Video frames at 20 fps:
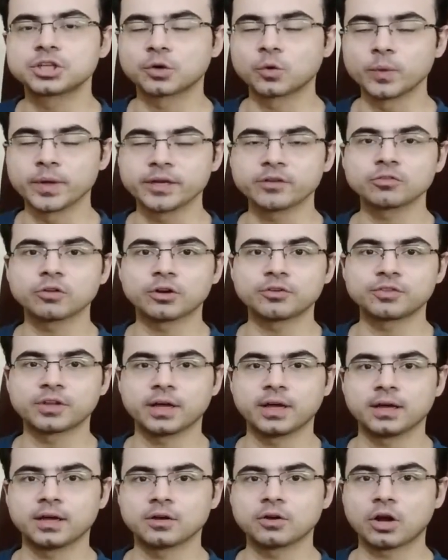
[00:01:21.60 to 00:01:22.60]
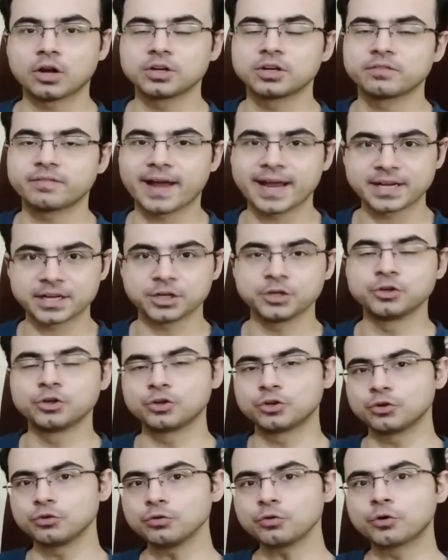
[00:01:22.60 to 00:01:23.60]
the queens got divided into
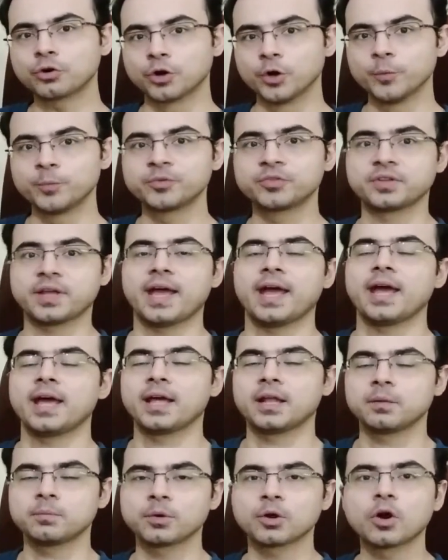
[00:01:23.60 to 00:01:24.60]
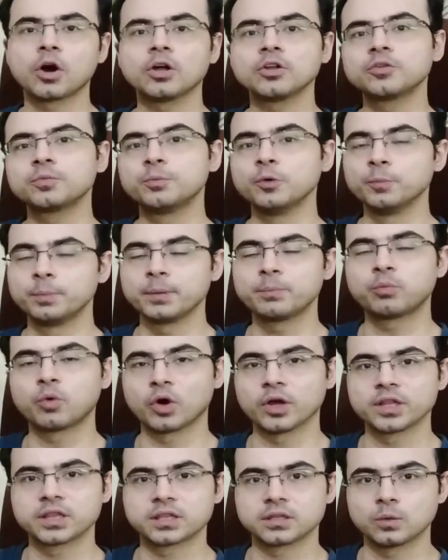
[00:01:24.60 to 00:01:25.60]
two groups, and because Poopy
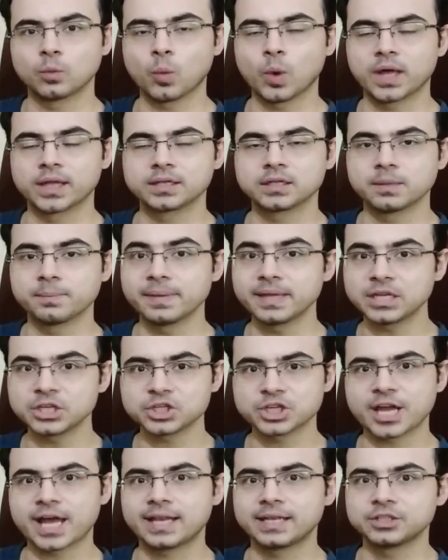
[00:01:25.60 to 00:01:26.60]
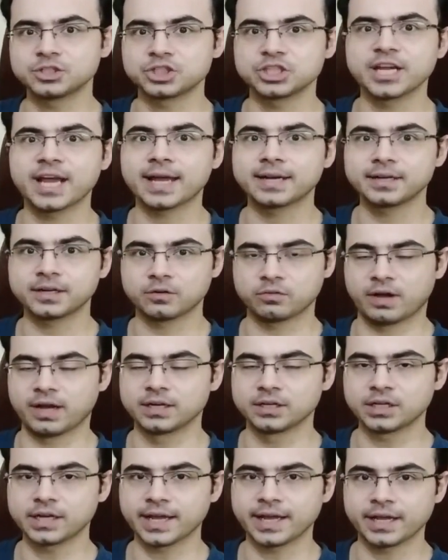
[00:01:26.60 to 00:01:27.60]
Poison won the mini challenge, she had
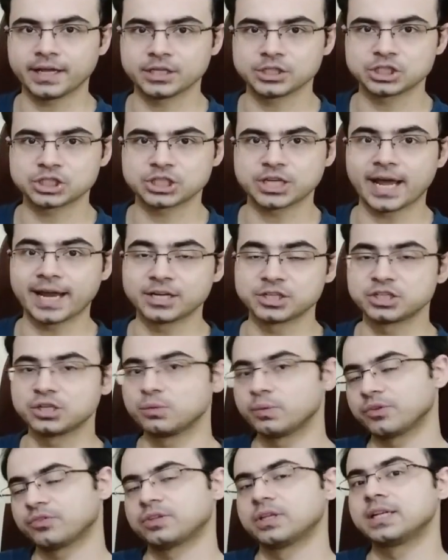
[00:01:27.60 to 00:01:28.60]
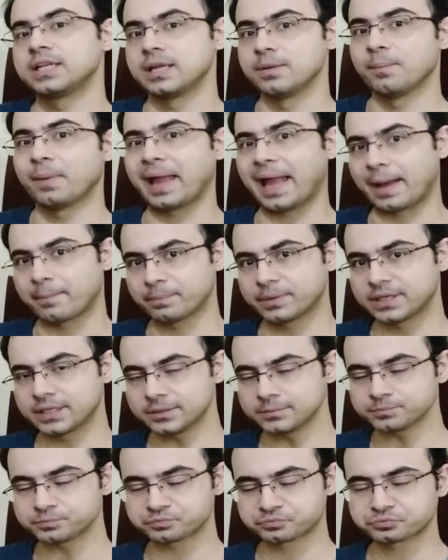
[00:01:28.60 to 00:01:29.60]
advantage that she was the team
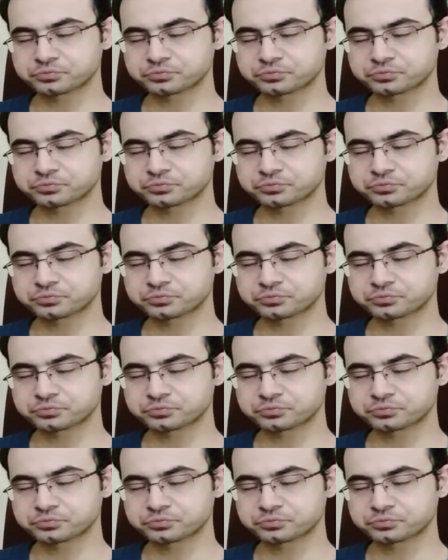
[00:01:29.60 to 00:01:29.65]
captain.